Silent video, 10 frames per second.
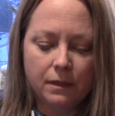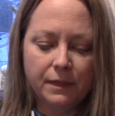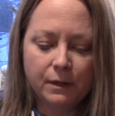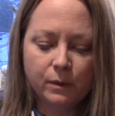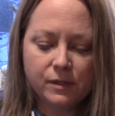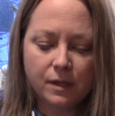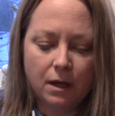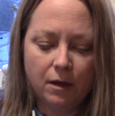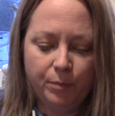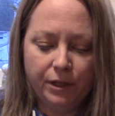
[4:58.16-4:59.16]
There was
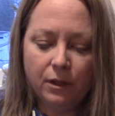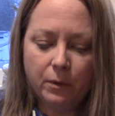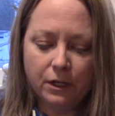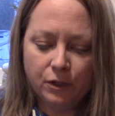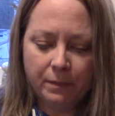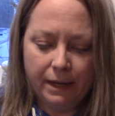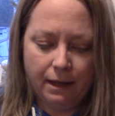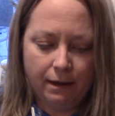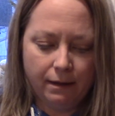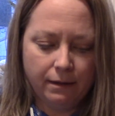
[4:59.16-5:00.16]
a pillow under my
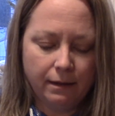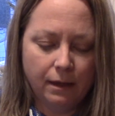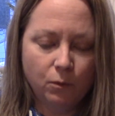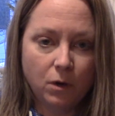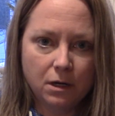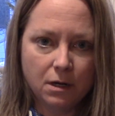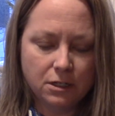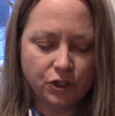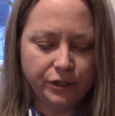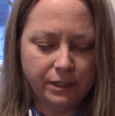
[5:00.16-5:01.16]
head and one
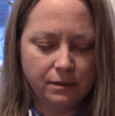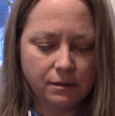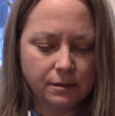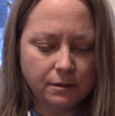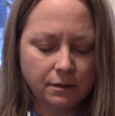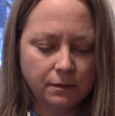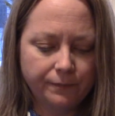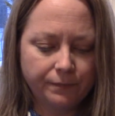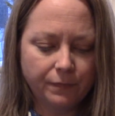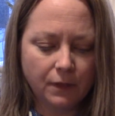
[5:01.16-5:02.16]
under his.
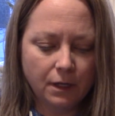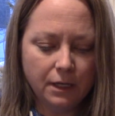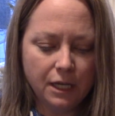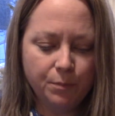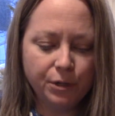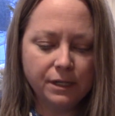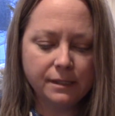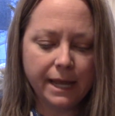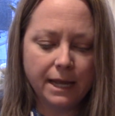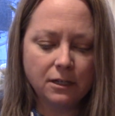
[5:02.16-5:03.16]
He put his
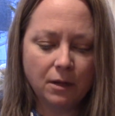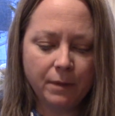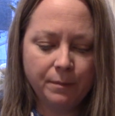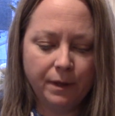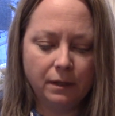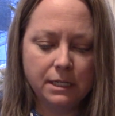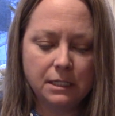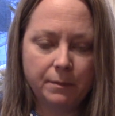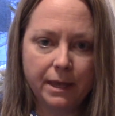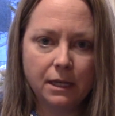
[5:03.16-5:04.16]
hand on my belly
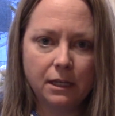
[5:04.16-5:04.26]
to make